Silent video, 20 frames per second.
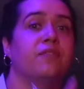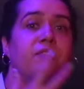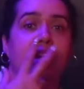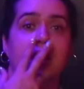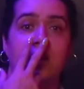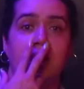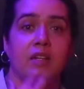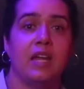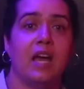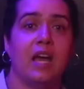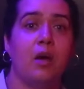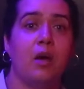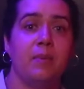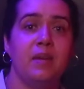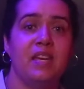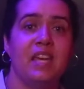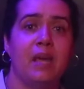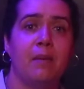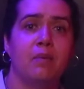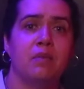They are now
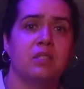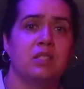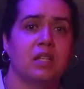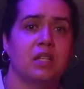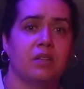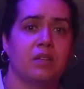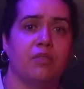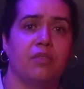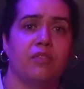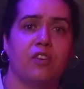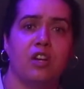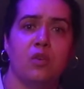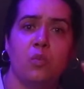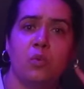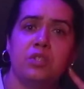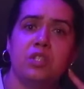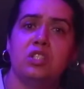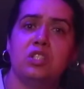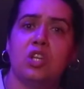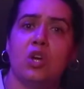being able to confirm
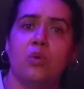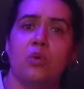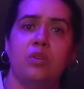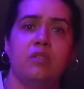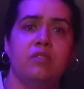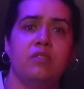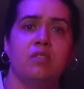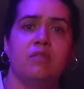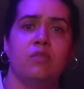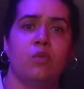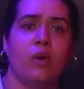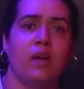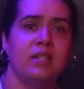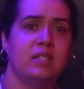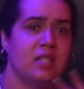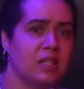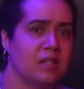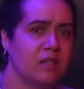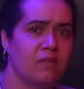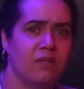with the tone of your voice,
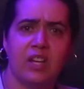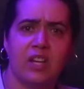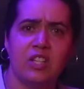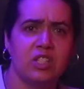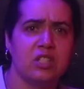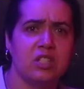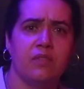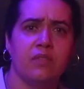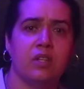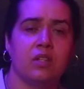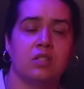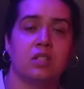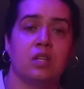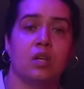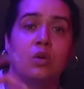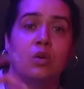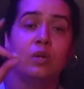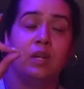the conviction of your tone,